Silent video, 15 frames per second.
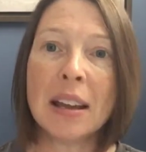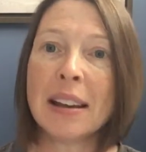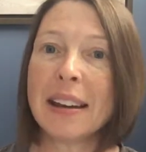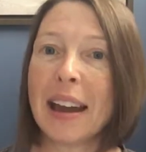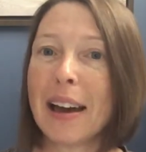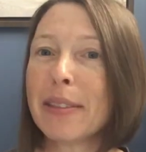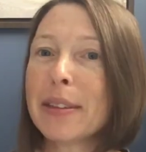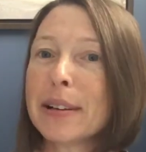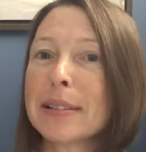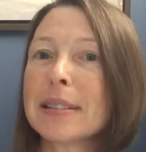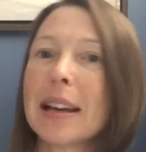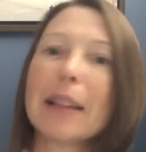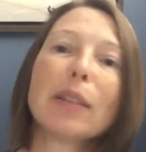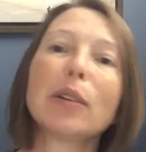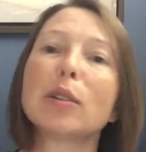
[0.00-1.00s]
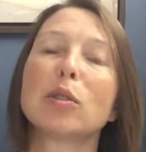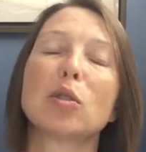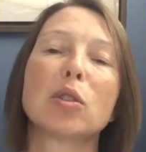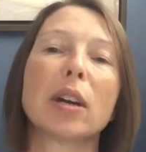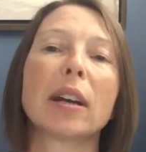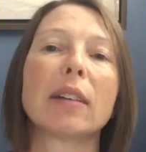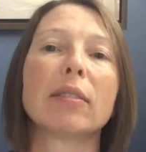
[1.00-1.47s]
Now there's that little
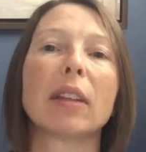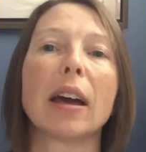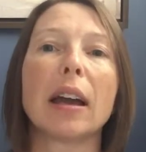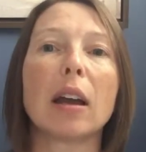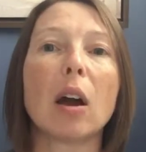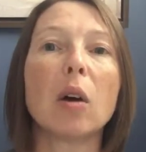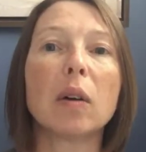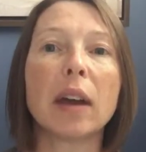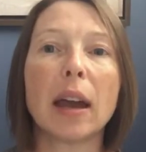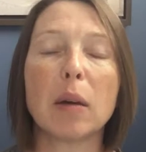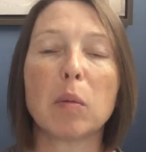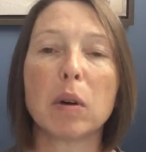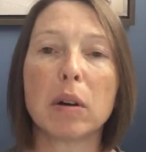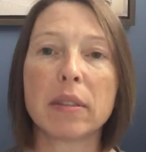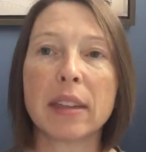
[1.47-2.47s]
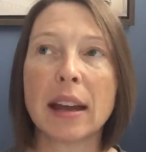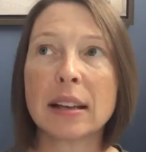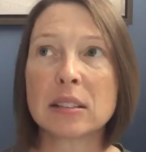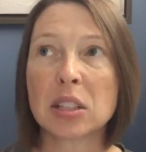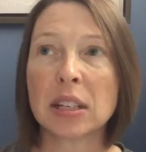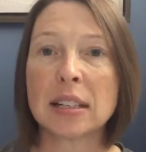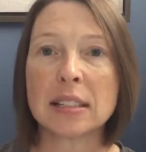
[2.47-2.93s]
trick of like, okay, well
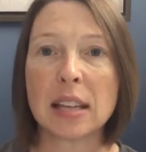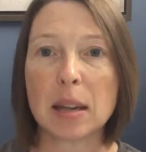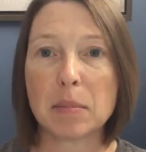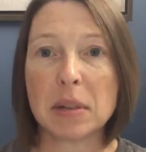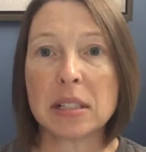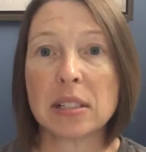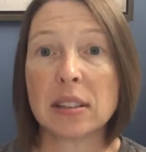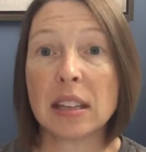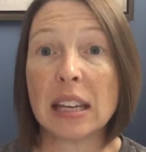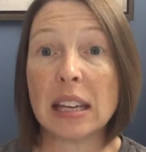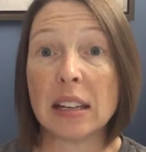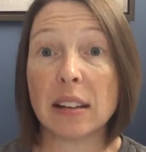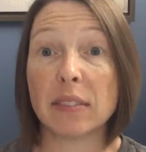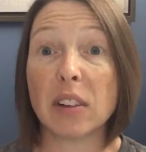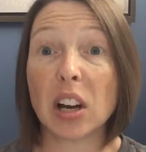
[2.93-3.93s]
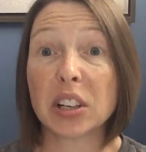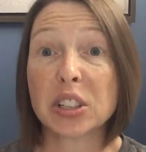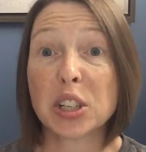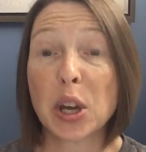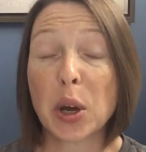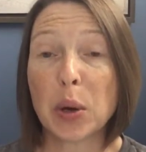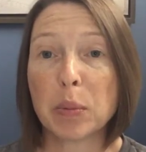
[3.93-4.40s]
that's going to take me to the end of
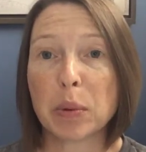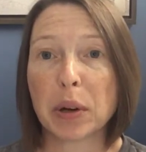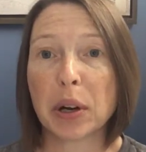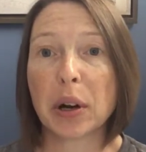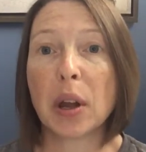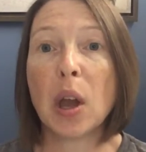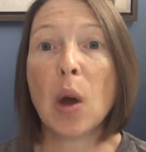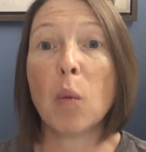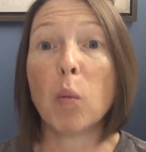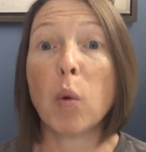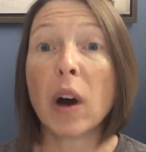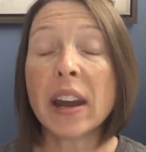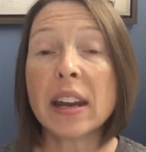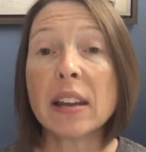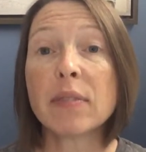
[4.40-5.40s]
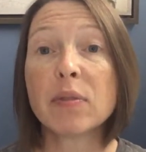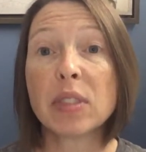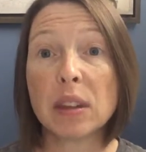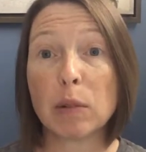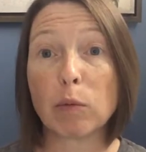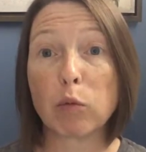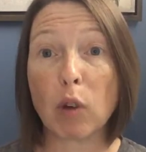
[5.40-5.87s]
October. What if
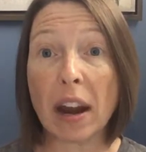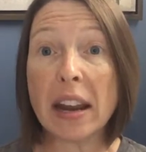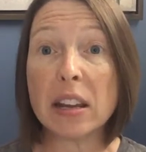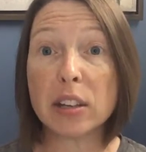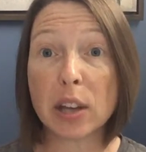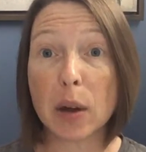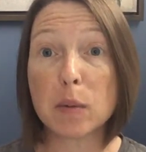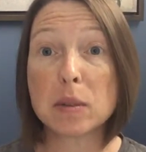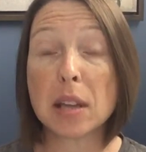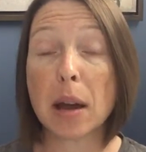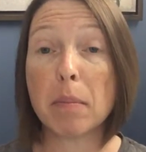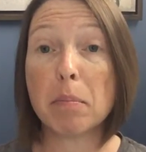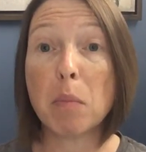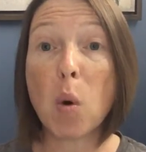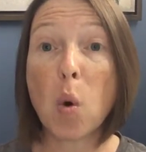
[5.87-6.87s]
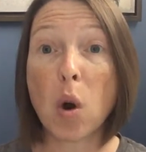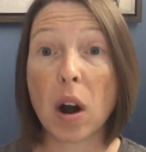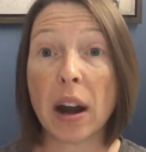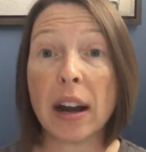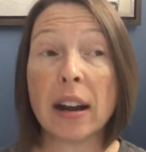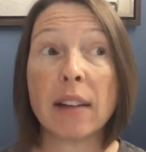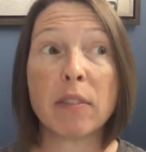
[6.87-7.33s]
the rate goes up more
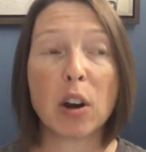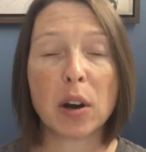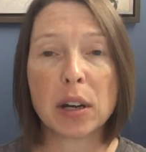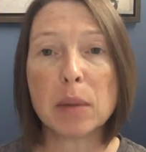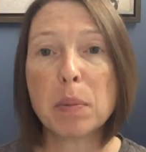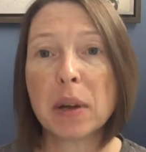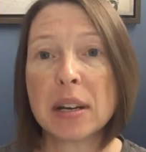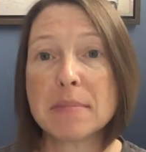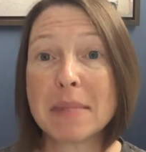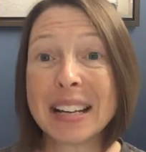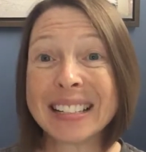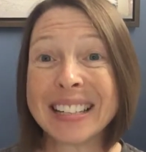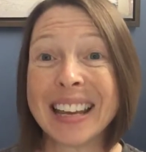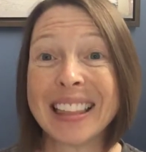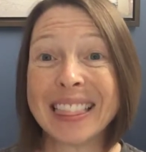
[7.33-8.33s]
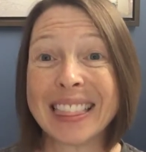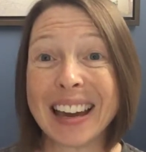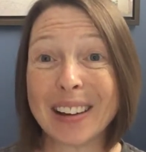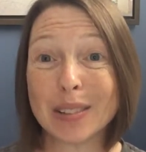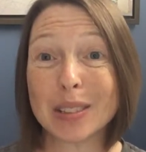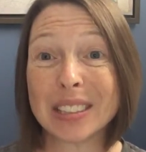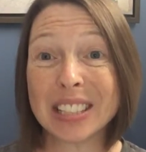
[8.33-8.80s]
and I've already put in my
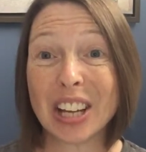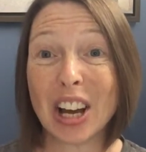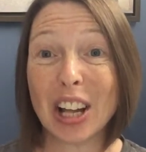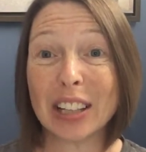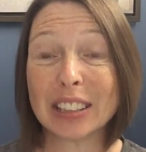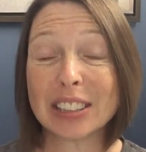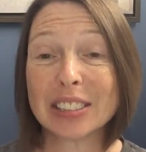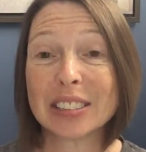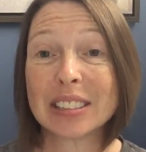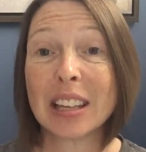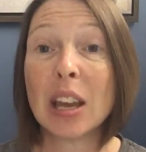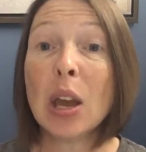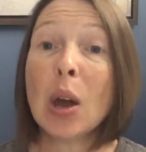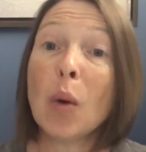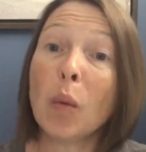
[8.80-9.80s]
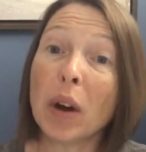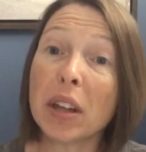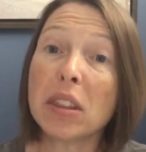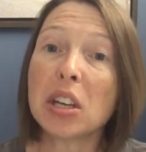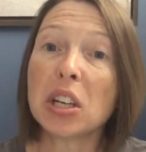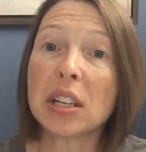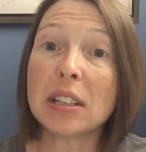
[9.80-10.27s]
$10,000? Well,
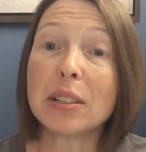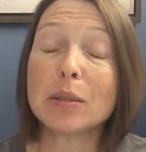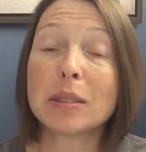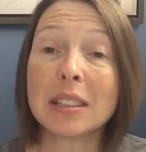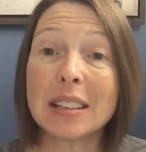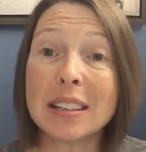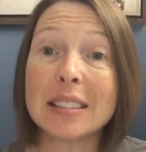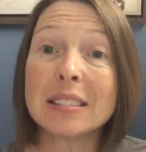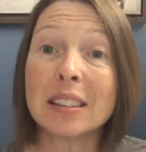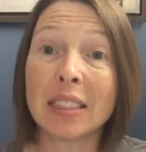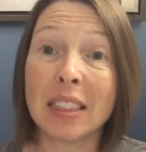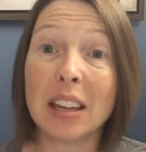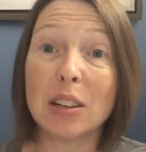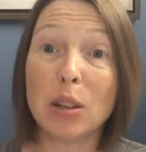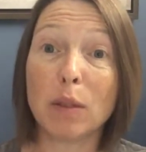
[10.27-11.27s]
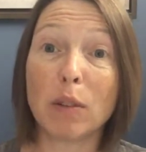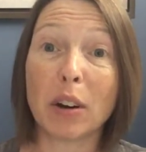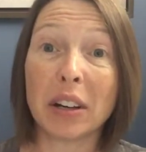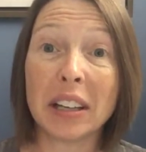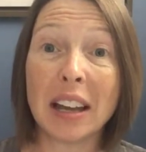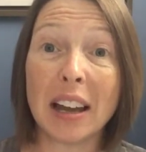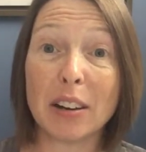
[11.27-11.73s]
the good news is then you've
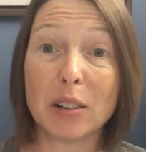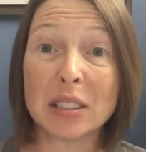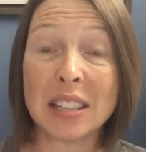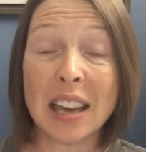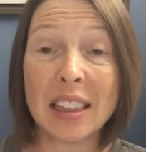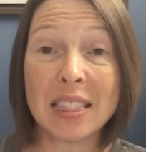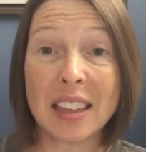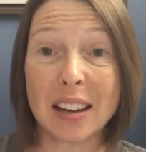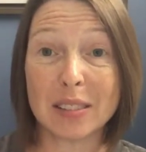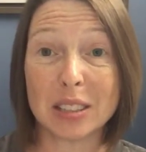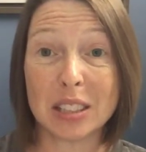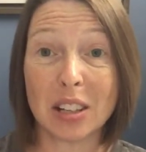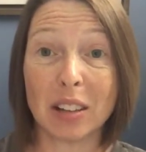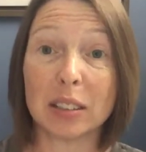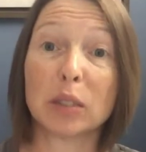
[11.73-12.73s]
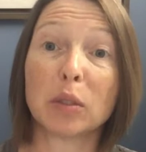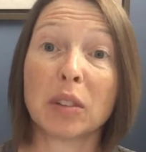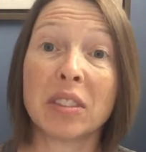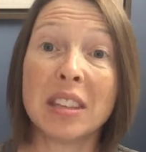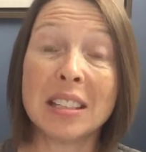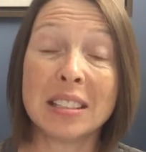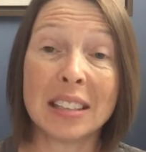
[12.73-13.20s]
already got your $10,000 for
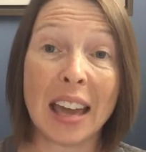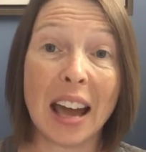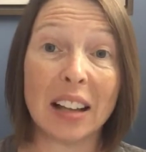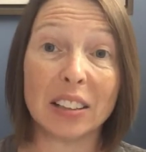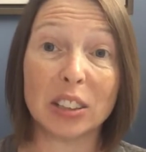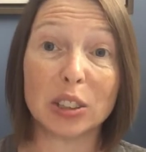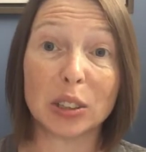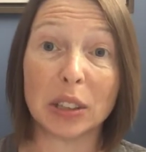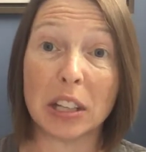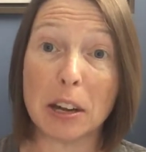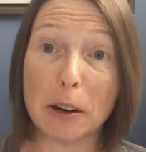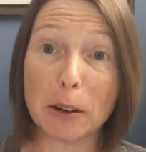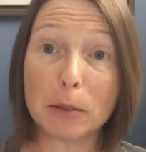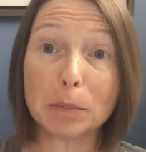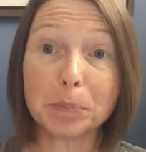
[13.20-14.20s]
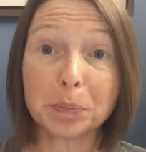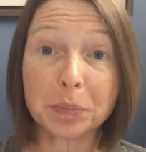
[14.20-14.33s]
this calendar year.